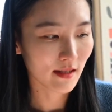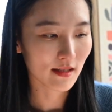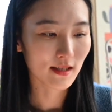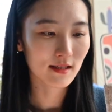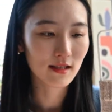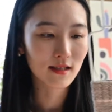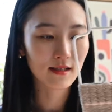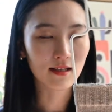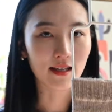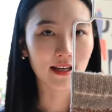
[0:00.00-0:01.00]
This
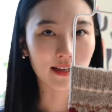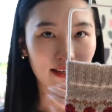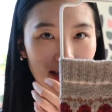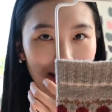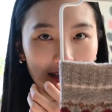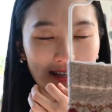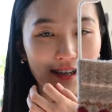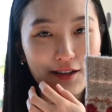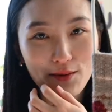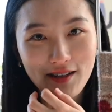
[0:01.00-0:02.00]
is again a
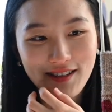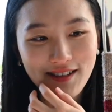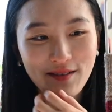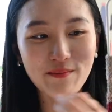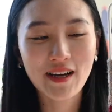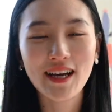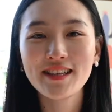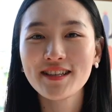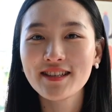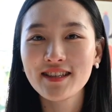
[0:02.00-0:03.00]
color work
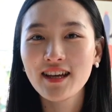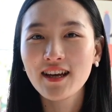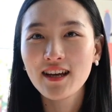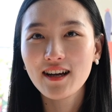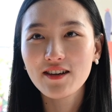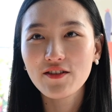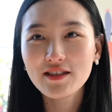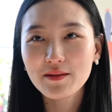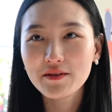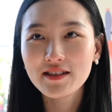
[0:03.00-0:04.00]
pattern. For
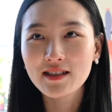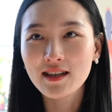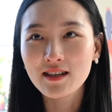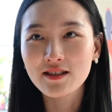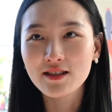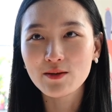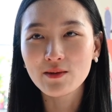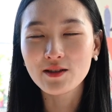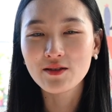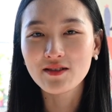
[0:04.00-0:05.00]
some reason, I just
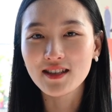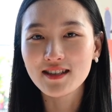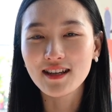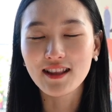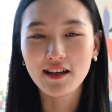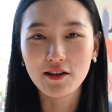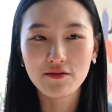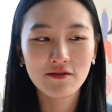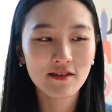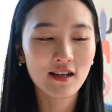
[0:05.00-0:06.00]
want to knit a lot
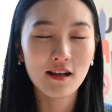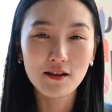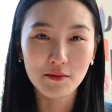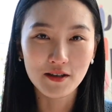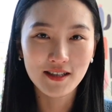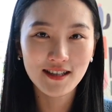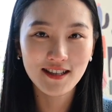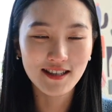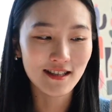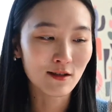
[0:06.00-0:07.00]
of color work
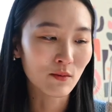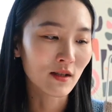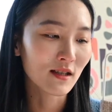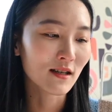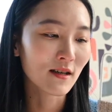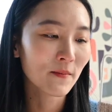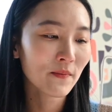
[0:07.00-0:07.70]
this winter.